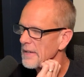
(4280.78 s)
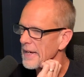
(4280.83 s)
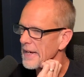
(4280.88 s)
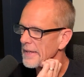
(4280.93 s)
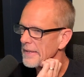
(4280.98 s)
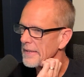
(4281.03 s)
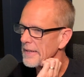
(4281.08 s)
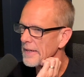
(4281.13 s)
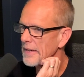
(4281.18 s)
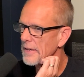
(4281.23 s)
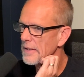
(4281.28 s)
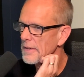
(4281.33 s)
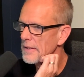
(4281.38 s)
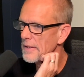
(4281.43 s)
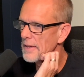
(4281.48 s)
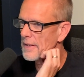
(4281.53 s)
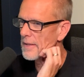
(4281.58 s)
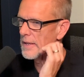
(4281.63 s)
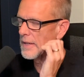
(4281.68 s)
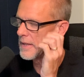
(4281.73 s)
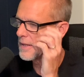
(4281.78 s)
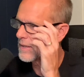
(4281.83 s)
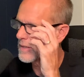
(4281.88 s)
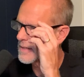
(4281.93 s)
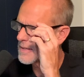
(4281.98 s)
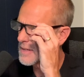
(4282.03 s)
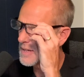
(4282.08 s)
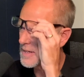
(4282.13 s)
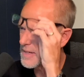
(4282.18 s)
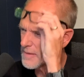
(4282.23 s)
I think yeah. I think
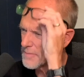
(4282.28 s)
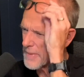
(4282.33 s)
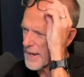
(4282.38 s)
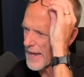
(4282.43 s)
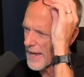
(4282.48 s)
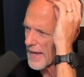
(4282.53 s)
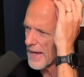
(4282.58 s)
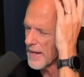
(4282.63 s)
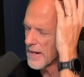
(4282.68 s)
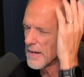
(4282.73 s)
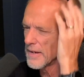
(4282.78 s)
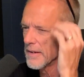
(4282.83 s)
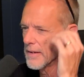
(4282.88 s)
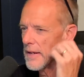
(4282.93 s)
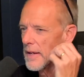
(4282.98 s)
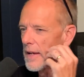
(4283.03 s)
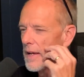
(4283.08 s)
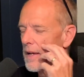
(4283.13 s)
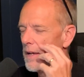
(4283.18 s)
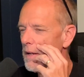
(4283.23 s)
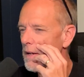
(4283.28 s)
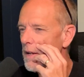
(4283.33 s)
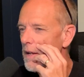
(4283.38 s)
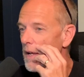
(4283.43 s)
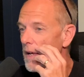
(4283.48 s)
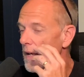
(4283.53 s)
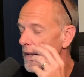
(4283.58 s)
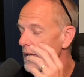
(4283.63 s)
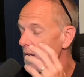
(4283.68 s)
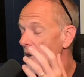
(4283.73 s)
is is bad. And
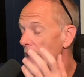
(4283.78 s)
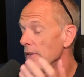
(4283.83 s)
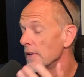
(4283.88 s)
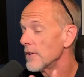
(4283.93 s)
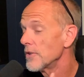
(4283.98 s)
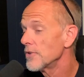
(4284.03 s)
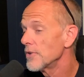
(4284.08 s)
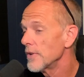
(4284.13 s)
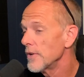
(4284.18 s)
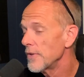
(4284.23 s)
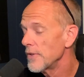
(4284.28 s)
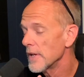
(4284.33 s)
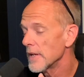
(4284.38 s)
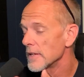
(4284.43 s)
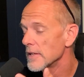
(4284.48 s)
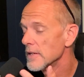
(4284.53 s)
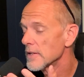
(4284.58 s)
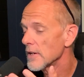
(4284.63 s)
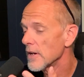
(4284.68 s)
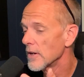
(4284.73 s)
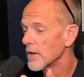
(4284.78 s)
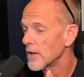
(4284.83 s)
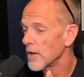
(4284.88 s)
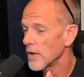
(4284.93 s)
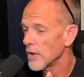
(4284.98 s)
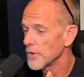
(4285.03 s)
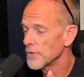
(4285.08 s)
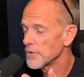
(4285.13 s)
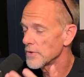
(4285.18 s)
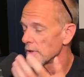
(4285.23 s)
yeah, the truth is, is our
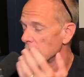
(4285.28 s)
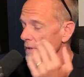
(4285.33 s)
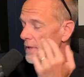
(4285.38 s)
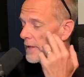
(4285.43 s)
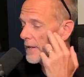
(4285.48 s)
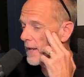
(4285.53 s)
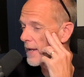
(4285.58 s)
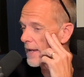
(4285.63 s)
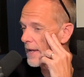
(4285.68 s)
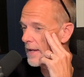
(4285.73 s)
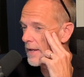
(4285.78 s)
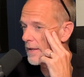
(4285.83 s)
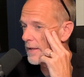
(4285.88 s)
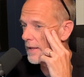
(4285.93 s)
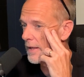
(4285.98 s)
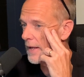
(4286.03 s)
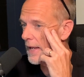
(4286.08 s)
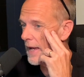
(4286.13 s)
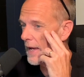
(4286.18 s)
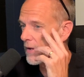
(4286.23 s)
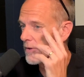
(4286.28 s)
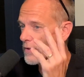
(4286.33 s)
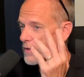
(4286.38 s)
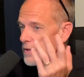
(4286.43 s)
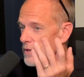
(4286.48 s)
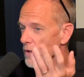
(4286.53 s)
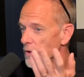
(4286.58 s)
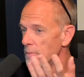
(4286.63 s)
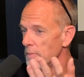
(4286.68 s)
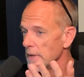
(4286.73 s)
culture today allows
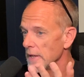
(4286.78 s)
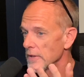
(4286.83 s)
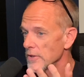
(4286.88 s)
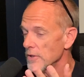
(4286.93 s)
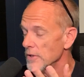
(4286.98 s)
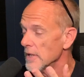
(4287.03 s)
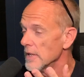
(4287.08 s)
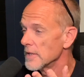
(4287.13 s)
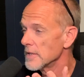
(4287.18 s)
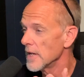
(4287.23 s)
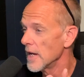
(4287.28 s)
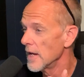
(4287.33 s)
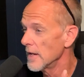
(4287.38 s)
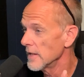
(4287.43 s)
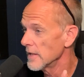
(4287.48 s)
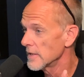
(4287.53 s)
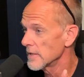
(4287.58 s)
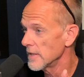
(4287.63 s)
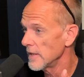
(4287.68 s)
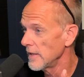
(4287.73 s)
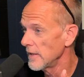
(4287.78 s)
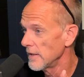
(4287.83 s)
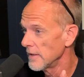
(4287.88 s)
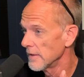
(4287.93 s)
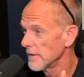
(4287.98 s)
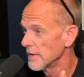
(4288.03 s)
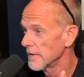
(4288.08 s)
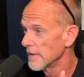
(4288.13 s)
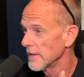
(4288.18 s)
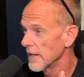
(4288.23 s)
so much dishonesty
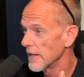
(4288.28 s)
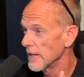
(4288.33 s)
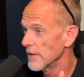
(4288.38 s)
mm-hmm.